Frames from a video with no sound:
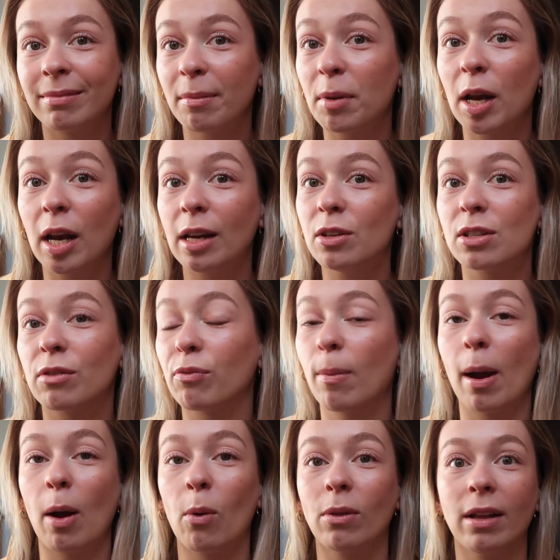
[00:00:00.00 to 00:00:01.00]
I'm gonna use it
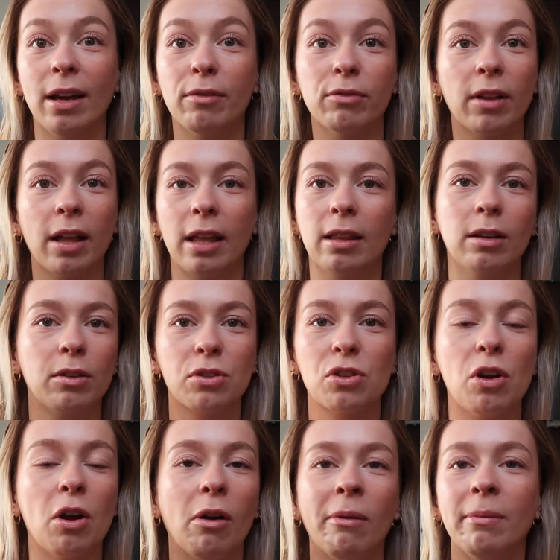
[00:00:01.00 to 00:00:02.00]
for my whole life. Like
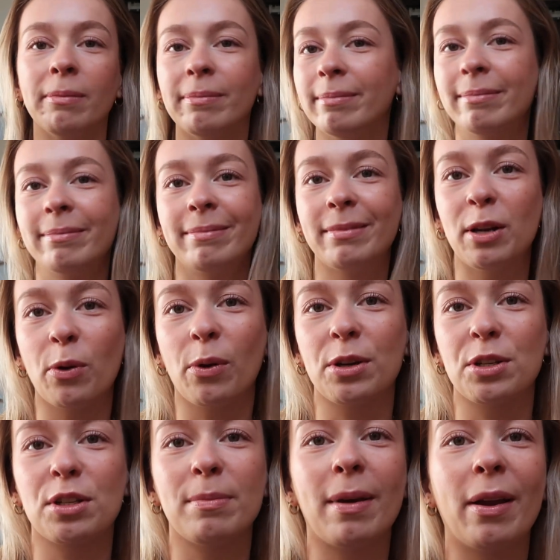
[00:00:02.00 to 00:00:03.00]
there's no
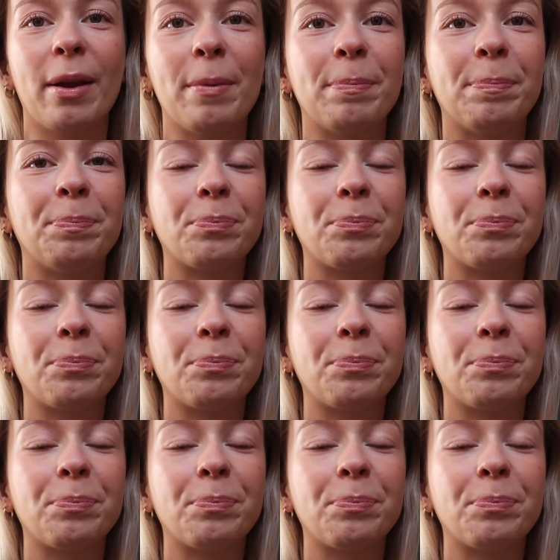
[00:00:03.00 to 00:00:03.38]
question about it.